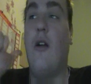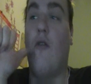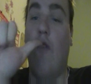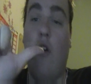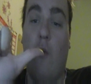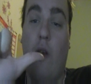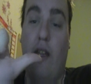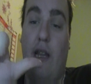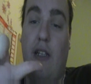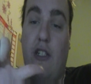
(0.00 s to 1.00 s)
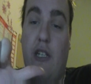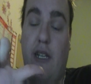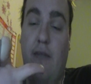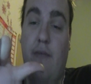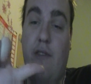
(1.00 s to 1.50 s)
Rock won it last
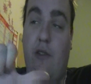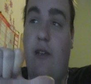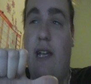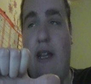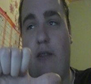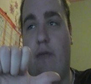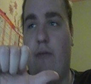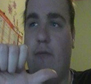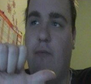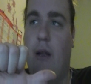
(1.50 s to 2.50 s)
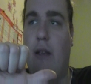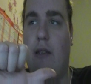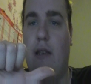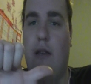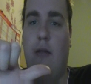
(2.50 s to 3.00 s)
year, so it kind of
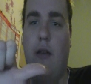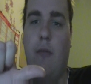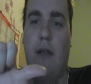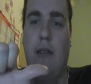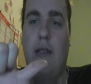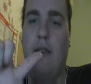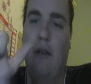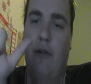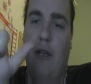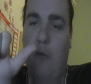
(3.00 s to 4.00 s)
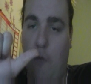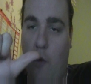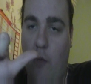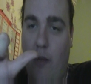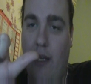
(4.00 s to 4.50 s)
balances it out. Now we
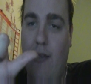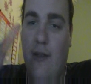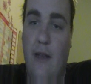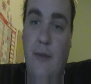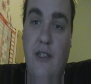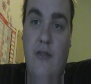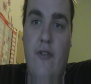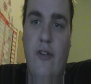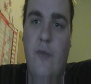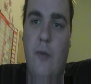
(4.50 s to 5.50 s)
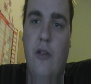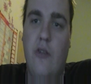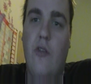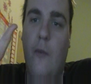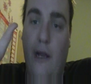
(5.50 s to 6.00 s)
won a piece, so that means The Rock's probably
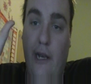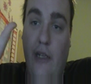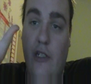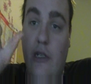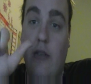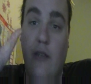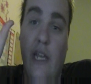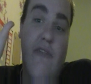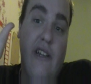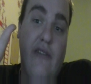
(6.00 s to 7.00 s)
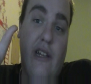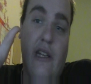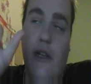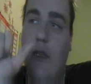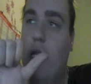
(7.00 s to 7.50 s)
going to come back next year, so get ready for that,
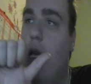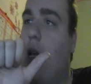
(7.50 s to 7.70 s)
guys.